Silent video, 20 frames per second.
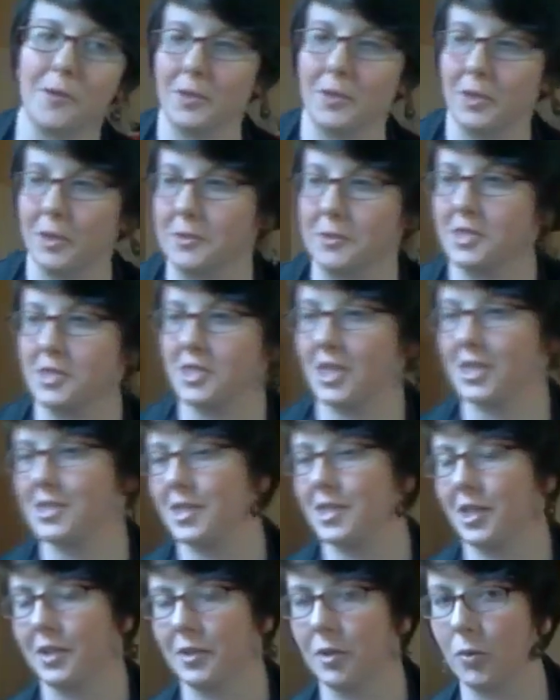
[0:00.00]
You know, suggest it
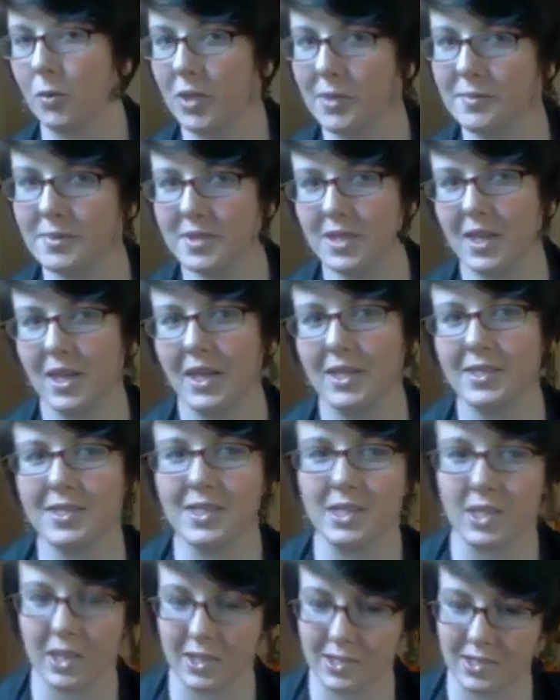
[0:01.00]
on their website,
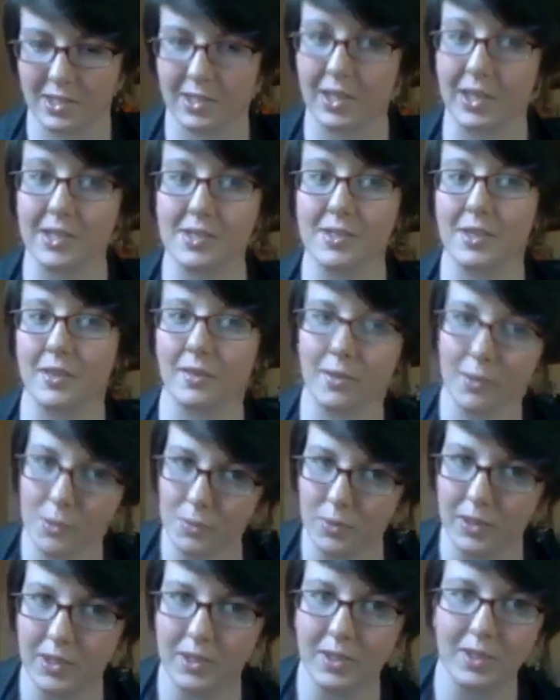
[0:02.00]
suggest it nicely on their
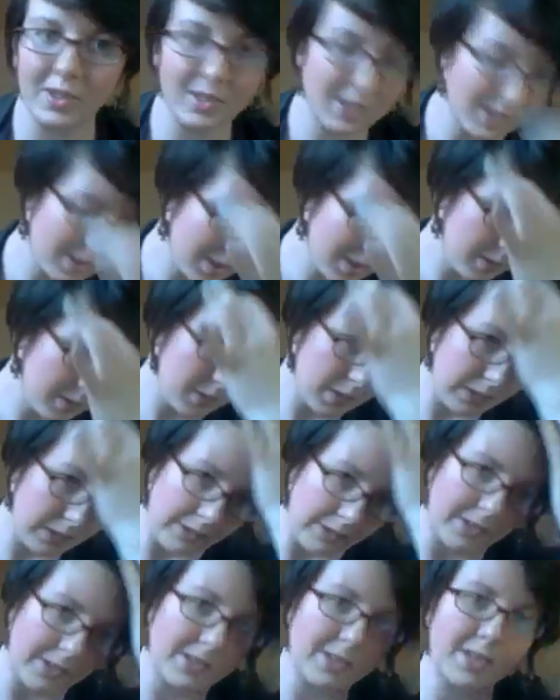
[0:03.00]
Twitter, and just let them know that
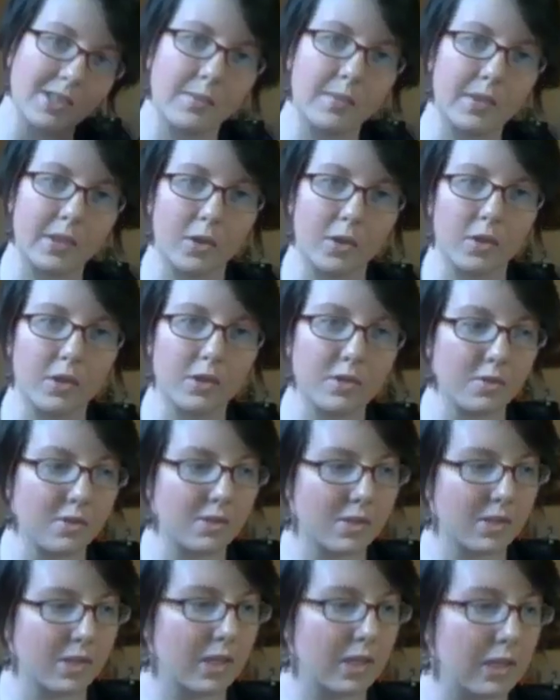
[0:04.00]
this is something you're
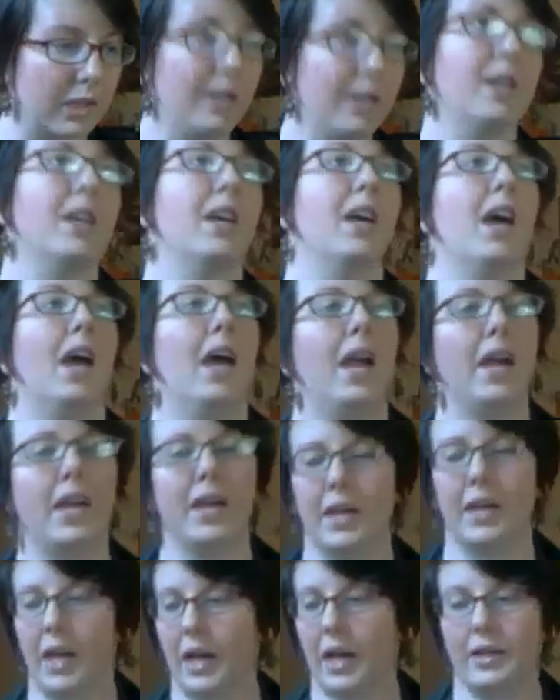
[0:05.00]
interested in.
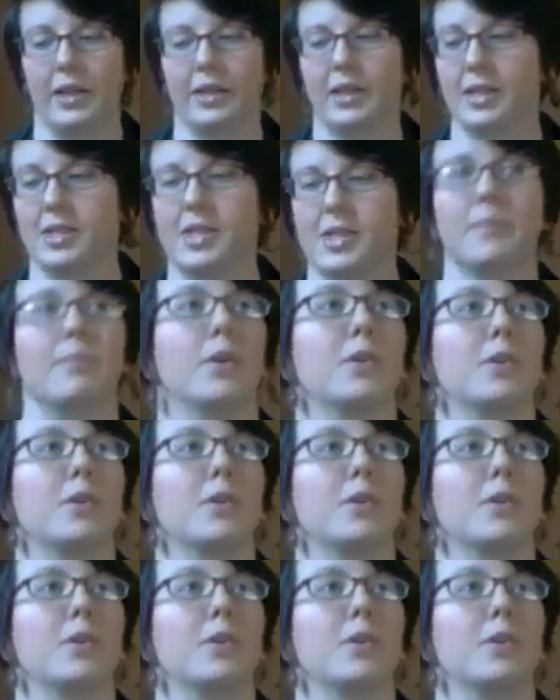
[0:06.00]
And, like I said,